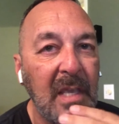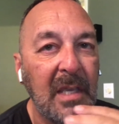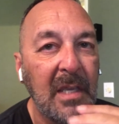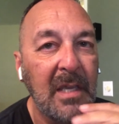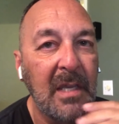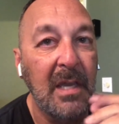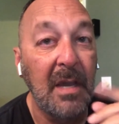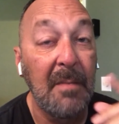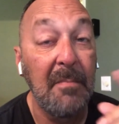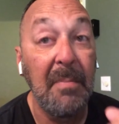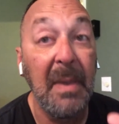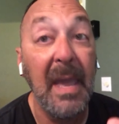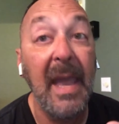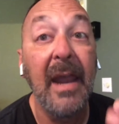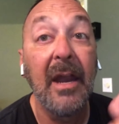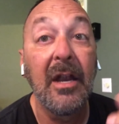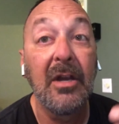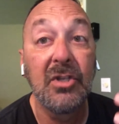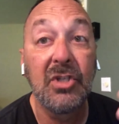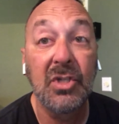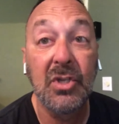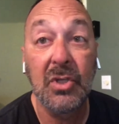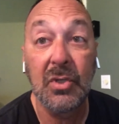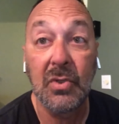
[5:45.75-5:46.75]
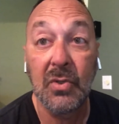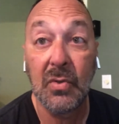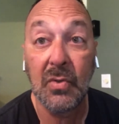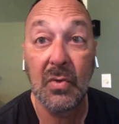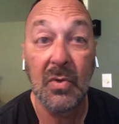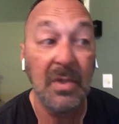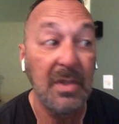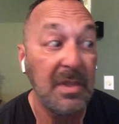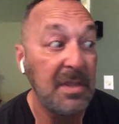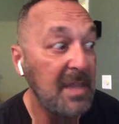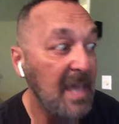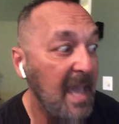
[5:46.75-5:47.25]
compared to
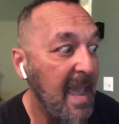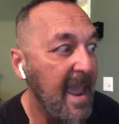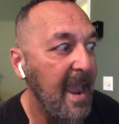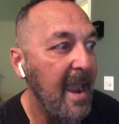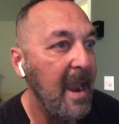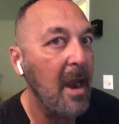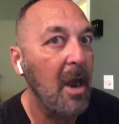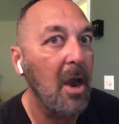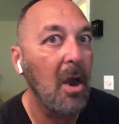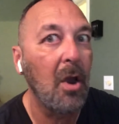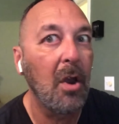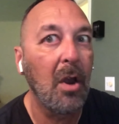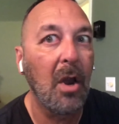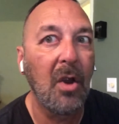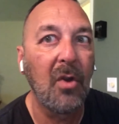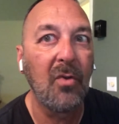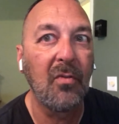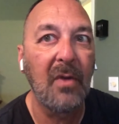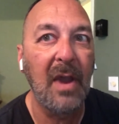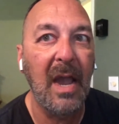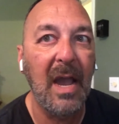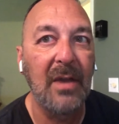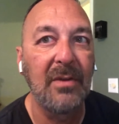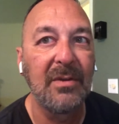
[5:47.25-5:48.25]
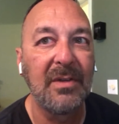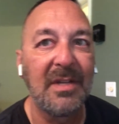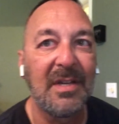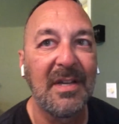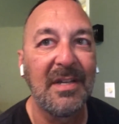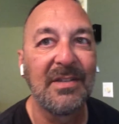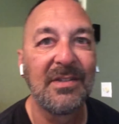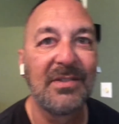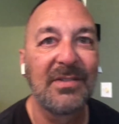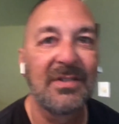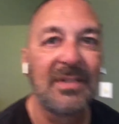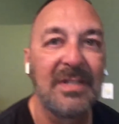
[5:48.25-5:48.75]
the air around
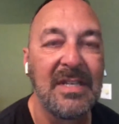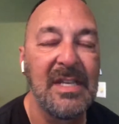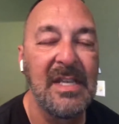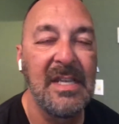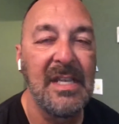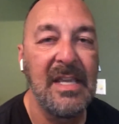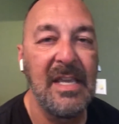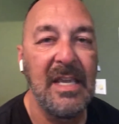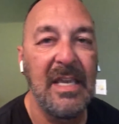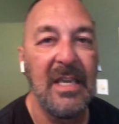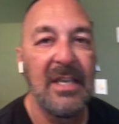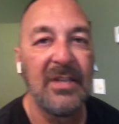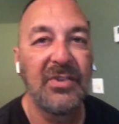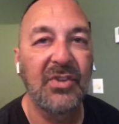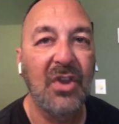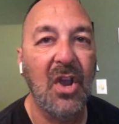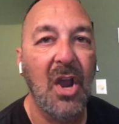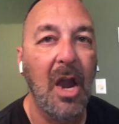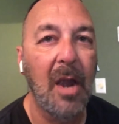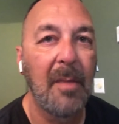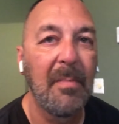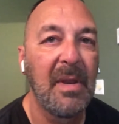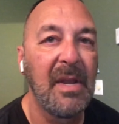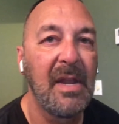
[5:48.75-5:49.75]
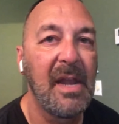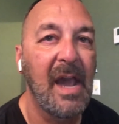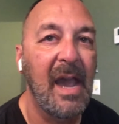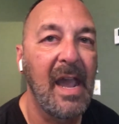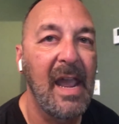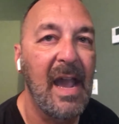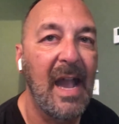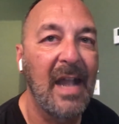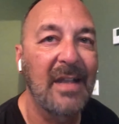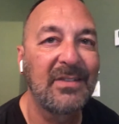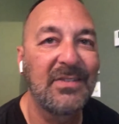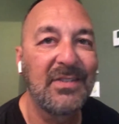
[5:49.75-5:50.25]
us? Is carbon
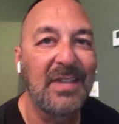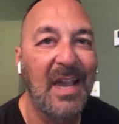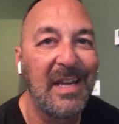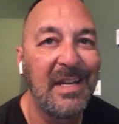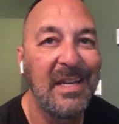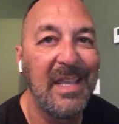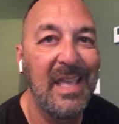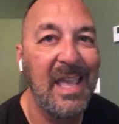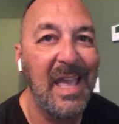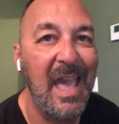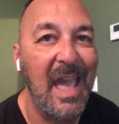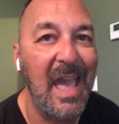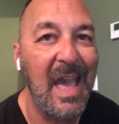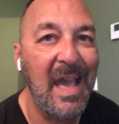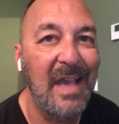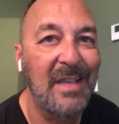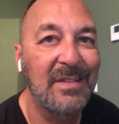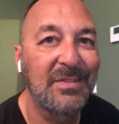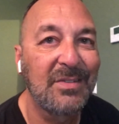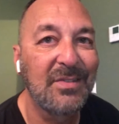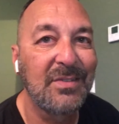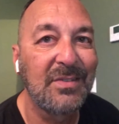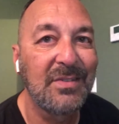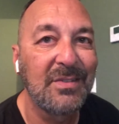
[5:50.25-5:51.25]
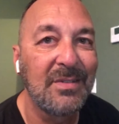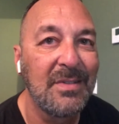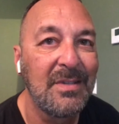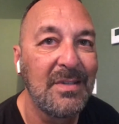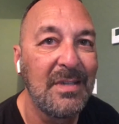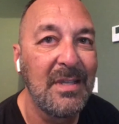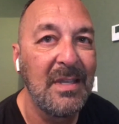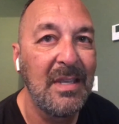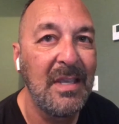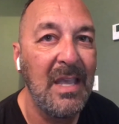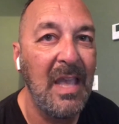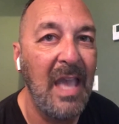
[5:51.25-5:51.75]
dioxide gas
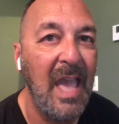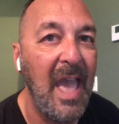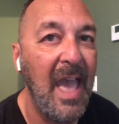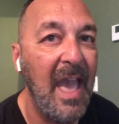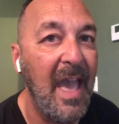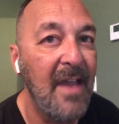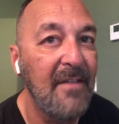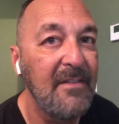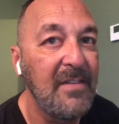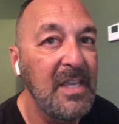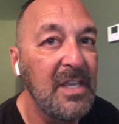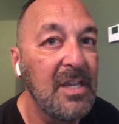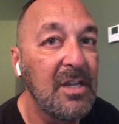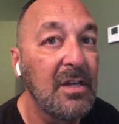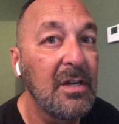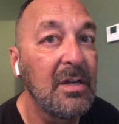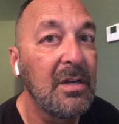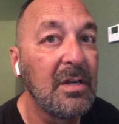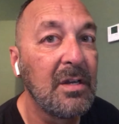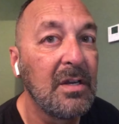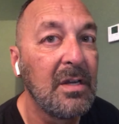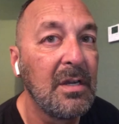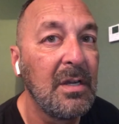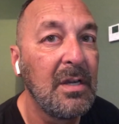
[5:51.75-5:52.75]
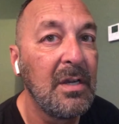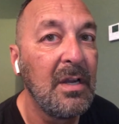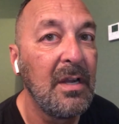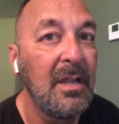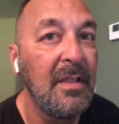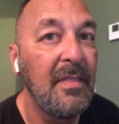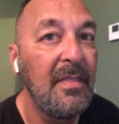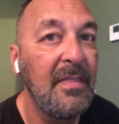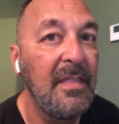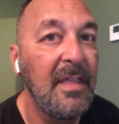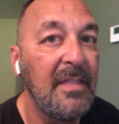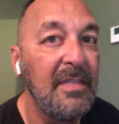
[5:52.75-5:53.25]
heavier
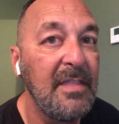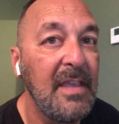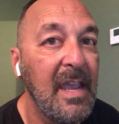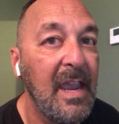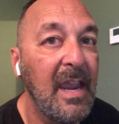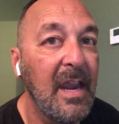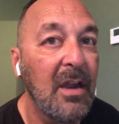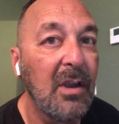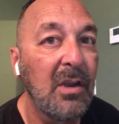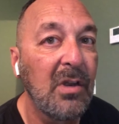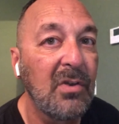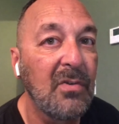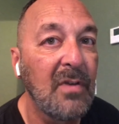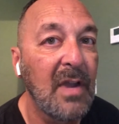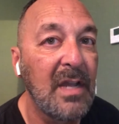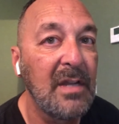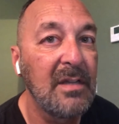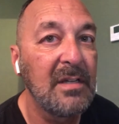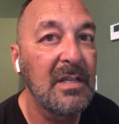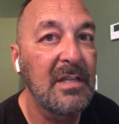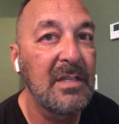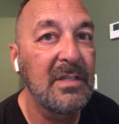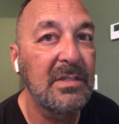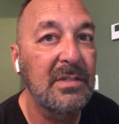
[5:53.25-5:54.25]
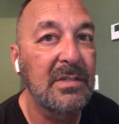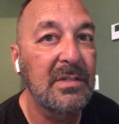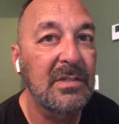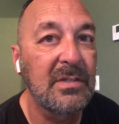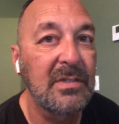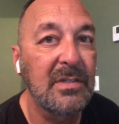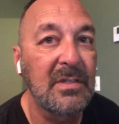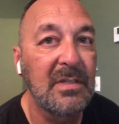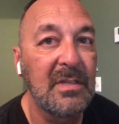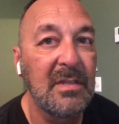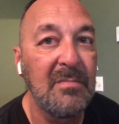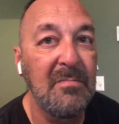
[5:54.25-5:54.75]
than the air around us,
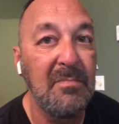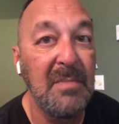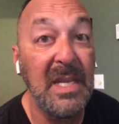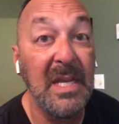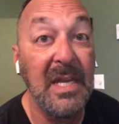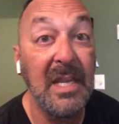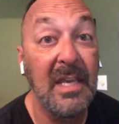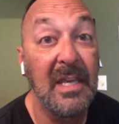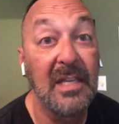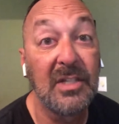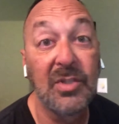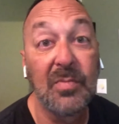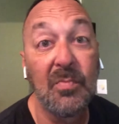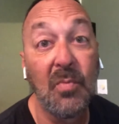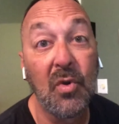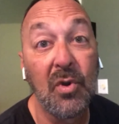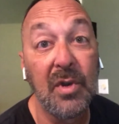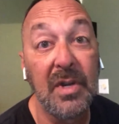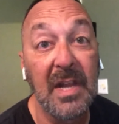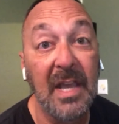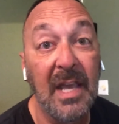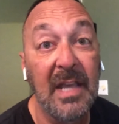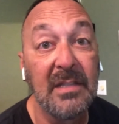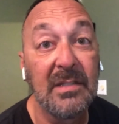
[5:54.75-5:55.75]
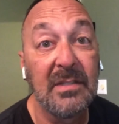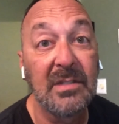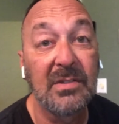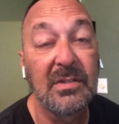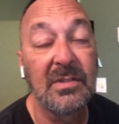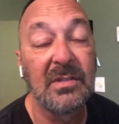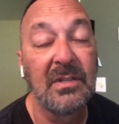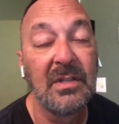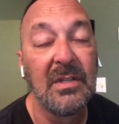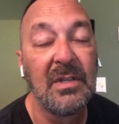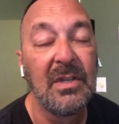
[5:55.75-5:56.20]
meaning it's more dense?